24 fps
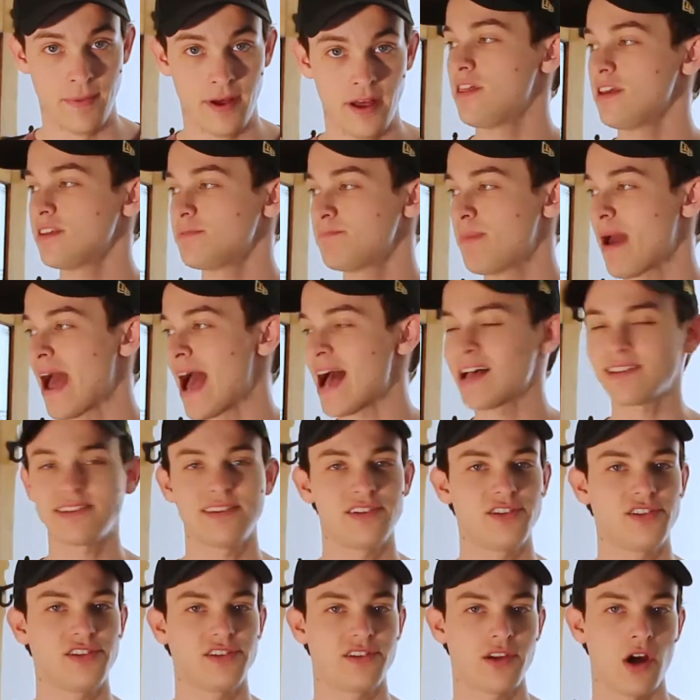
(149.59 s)
This
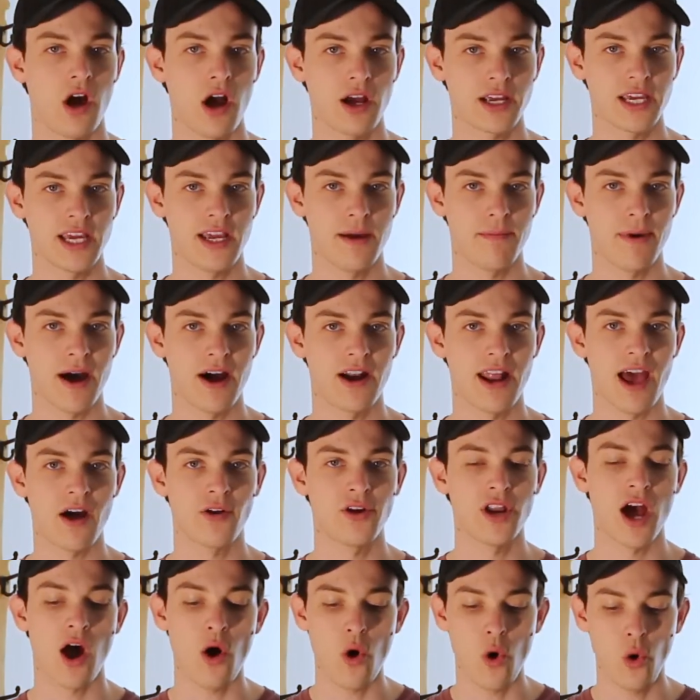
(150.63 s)
passage is talking about
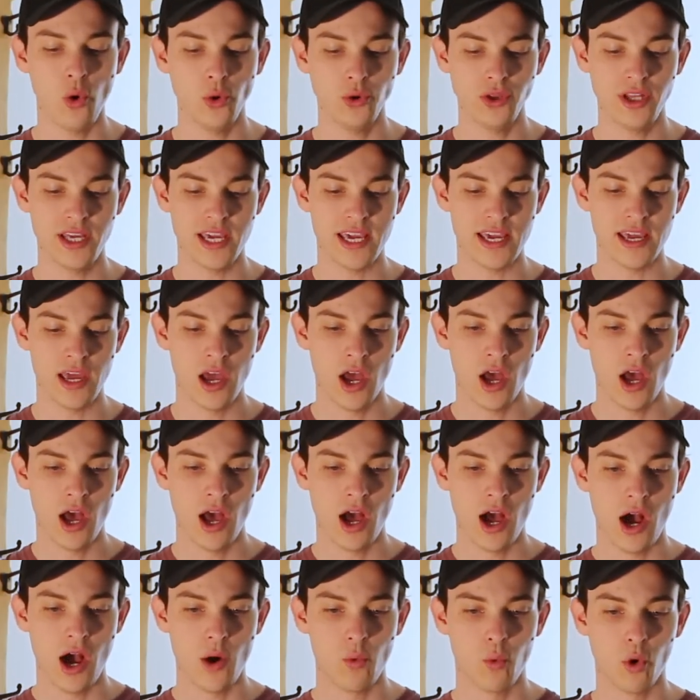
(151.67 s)
how not only
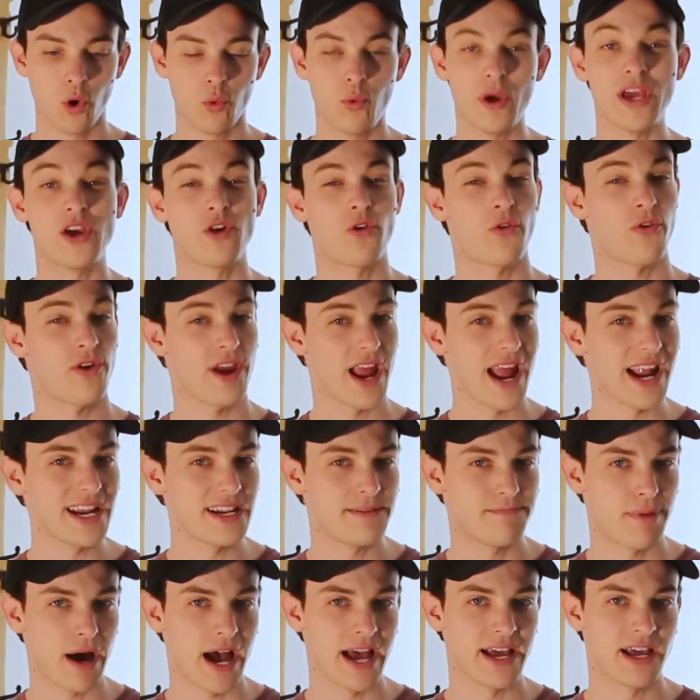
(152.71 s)
were we
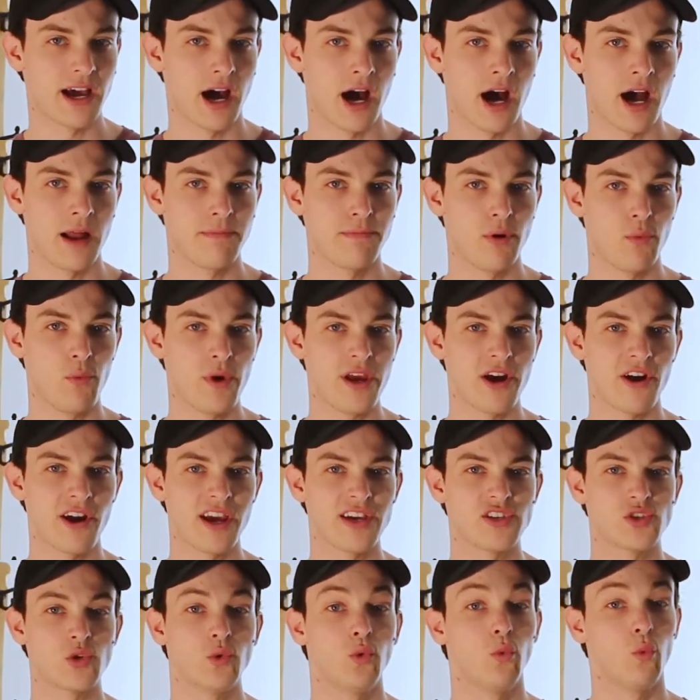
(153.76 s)
created by God, but we are
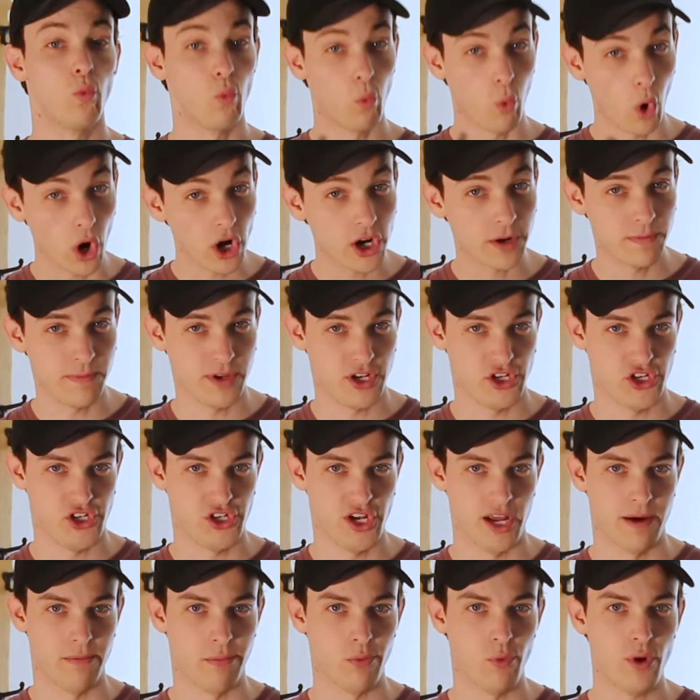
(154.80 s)
his
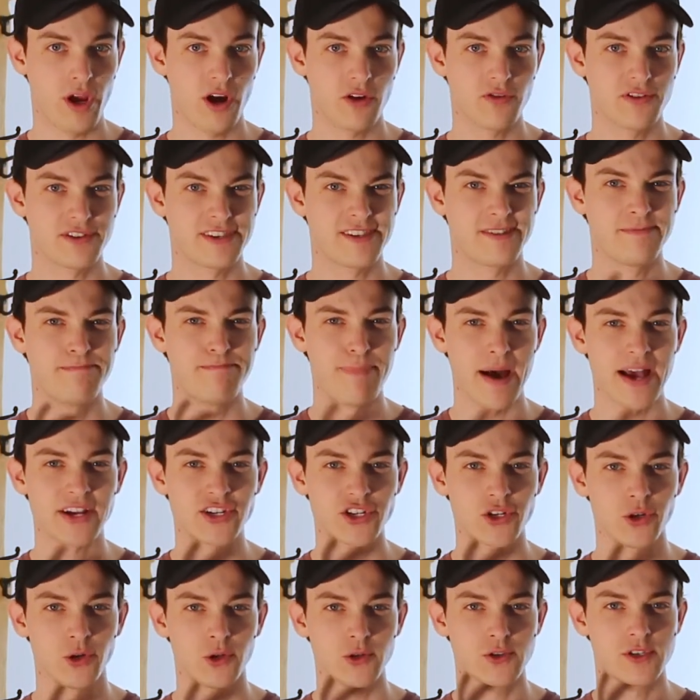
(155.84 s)
workmanship. We are the
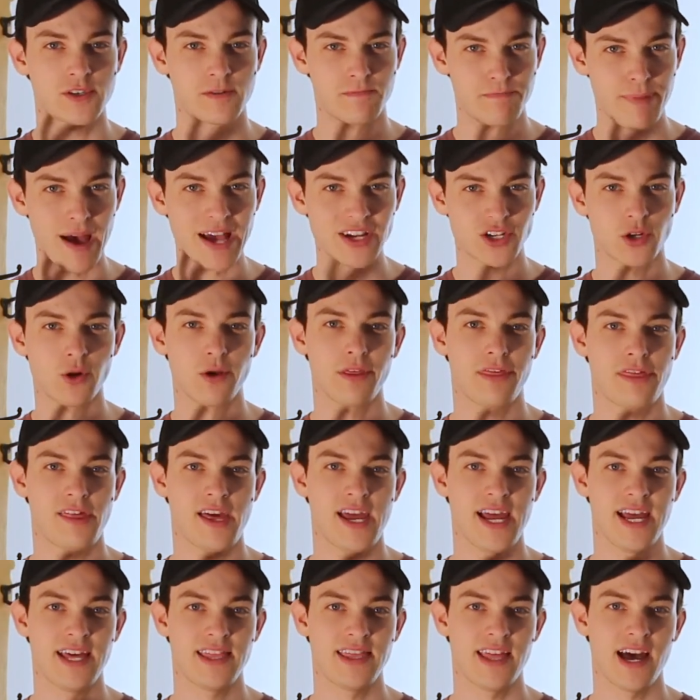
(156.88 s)
special, special
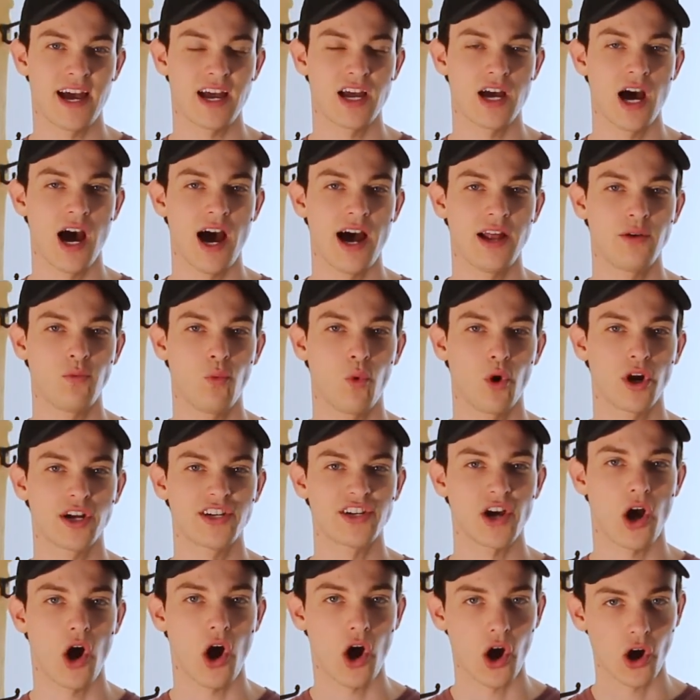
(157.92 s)
thing that God
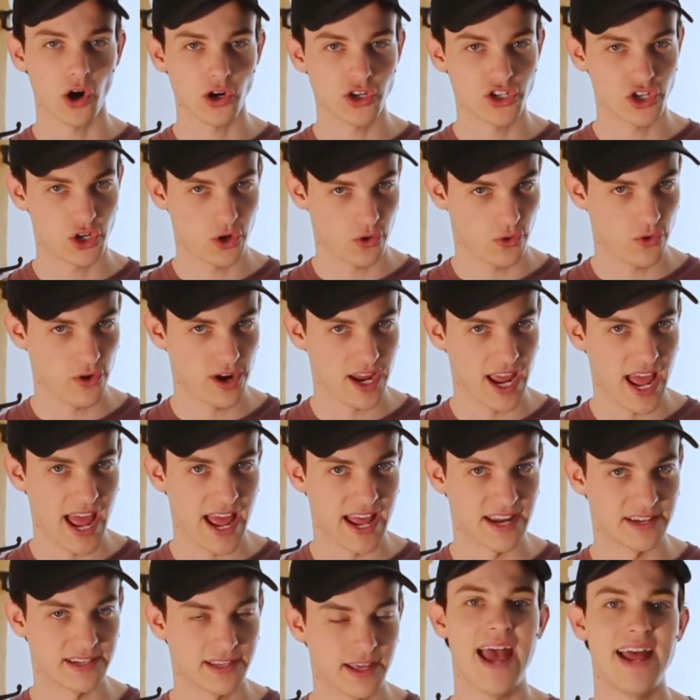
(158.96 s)
worked hard to
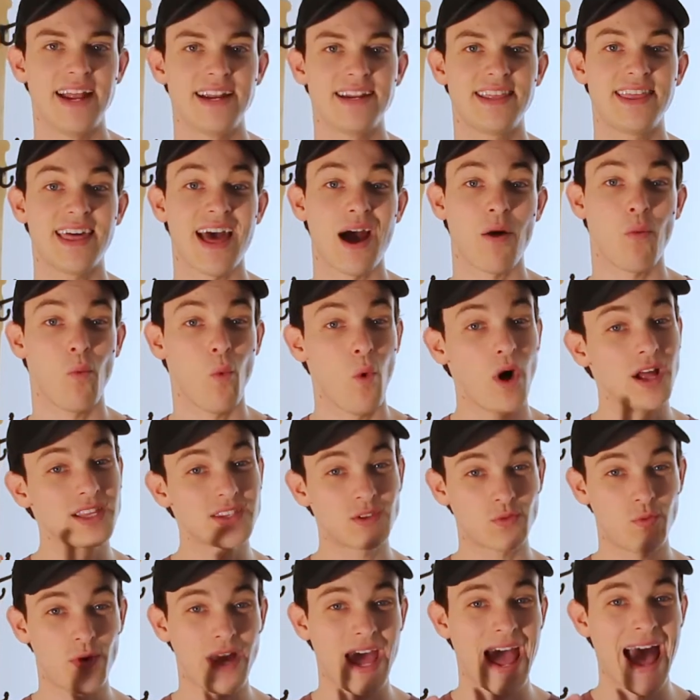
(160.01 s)
create. And that
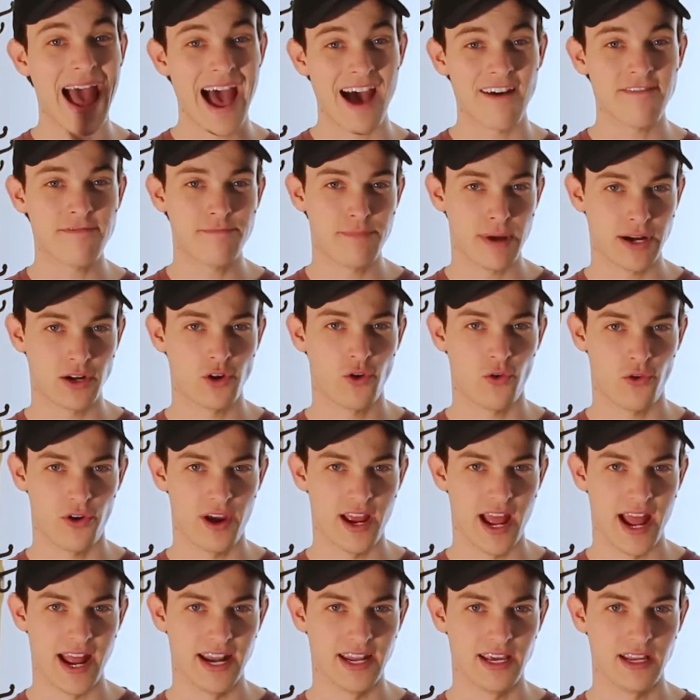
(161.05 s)
once we have been
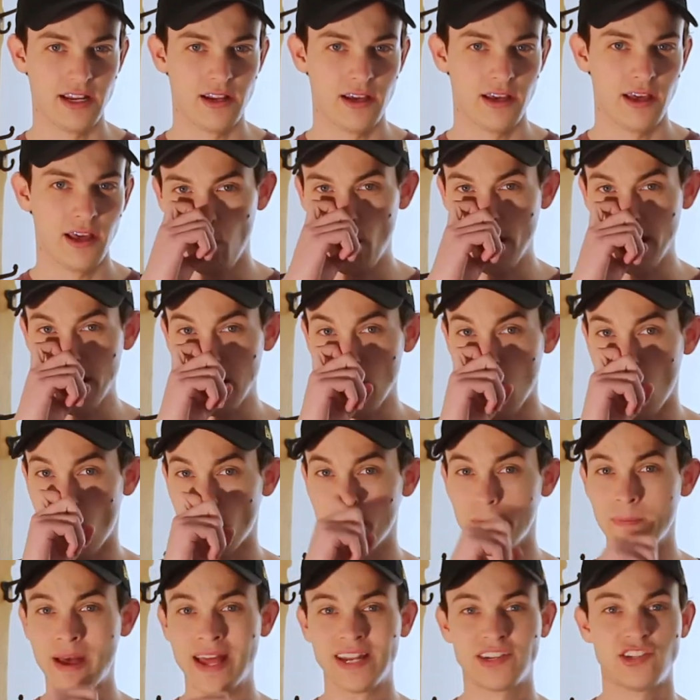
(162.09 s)
created, we
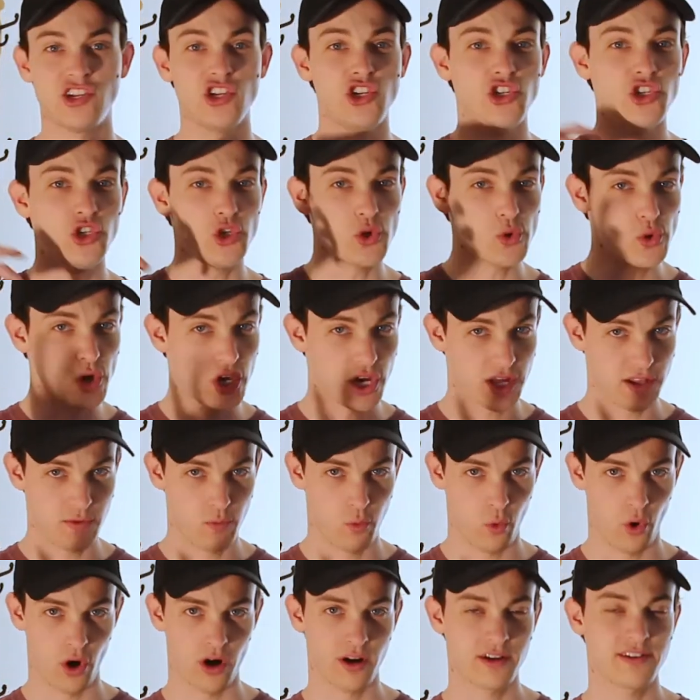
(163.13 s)
are meant to do
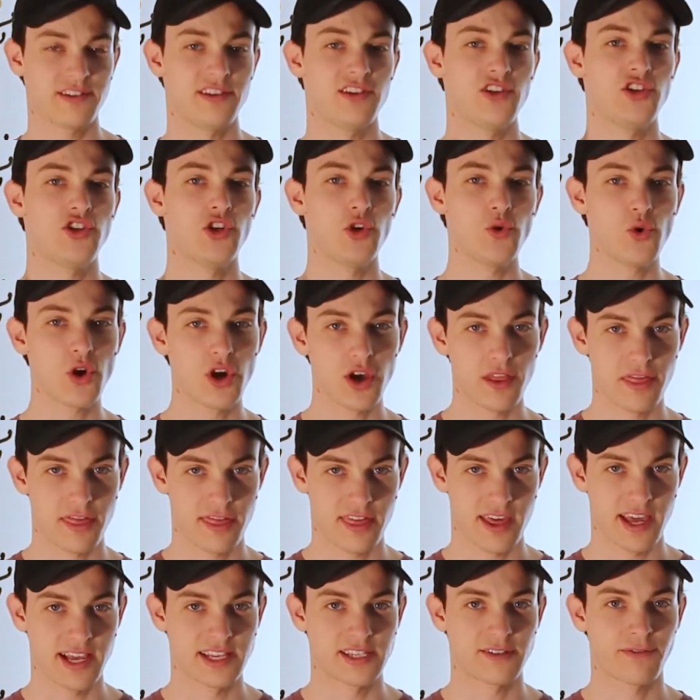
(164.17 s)
good works and do good
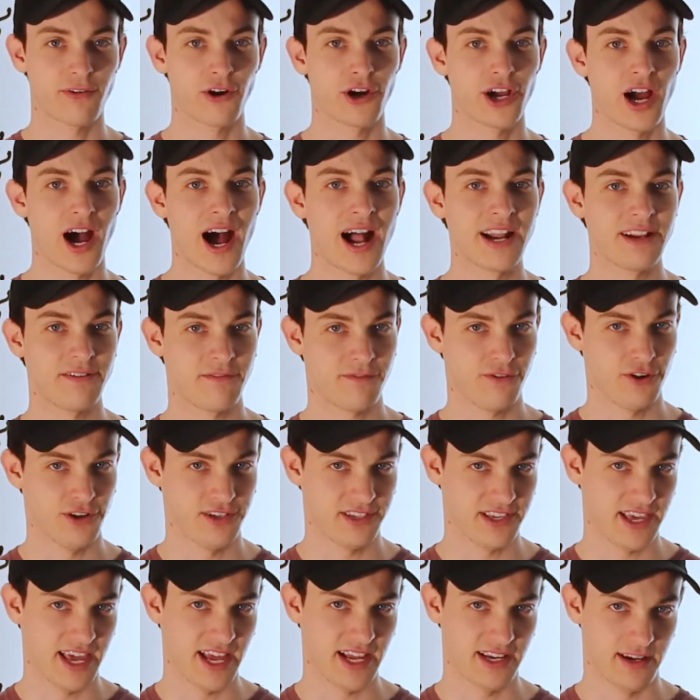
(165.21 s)
things for God and for
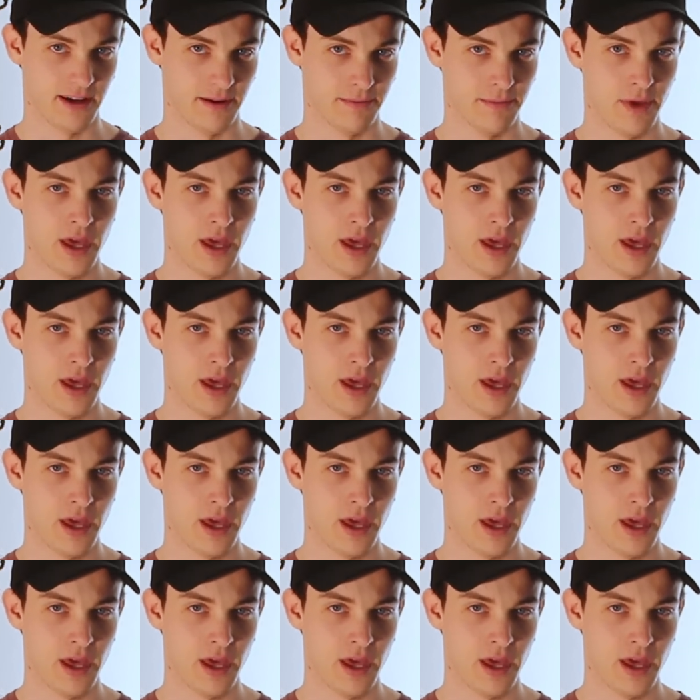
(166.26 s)
his kingdom.